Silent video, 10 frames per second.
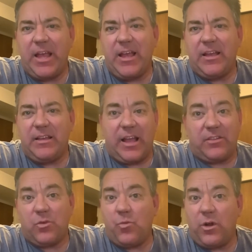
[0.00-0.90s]
It has a
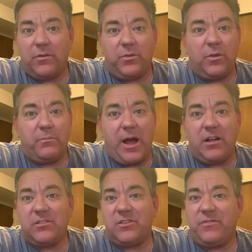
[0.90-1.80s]
wonderful
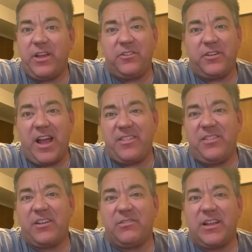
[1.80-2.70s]
balance of
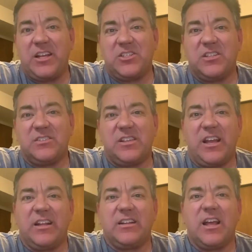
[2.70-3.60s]
interethnic relations
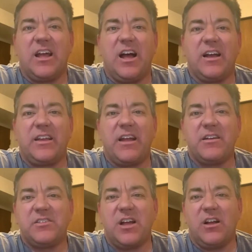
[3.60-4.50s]
and uh,
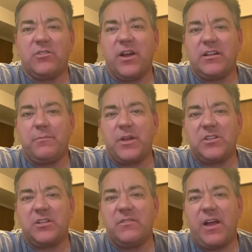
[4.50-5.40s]
carries a great
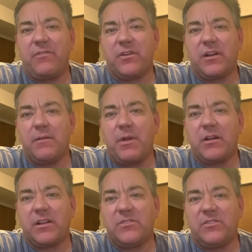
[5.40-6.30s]
depiction of African
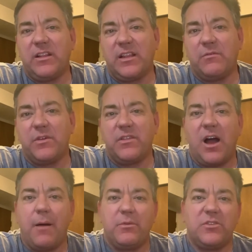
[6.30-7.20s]
Americans dealing with
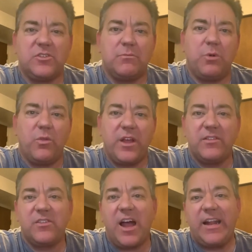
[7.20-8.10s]
opposition both
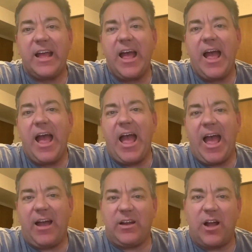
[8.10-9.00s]
inside
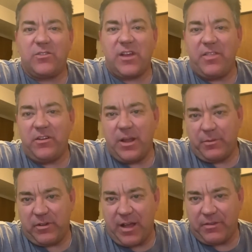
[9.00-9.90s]
and outside their
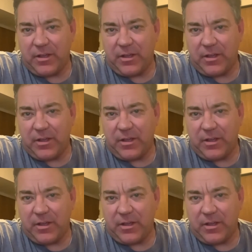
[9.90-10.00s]
demographic.